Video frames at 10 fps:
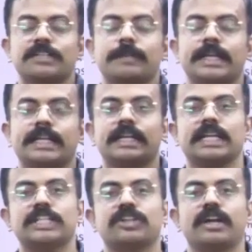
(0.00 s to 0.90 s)
price might
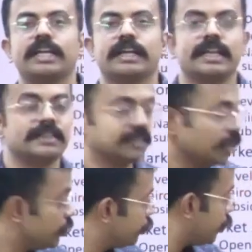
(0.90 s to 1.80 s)
increase or decrease.
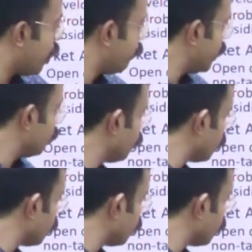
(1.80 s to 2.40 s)
So our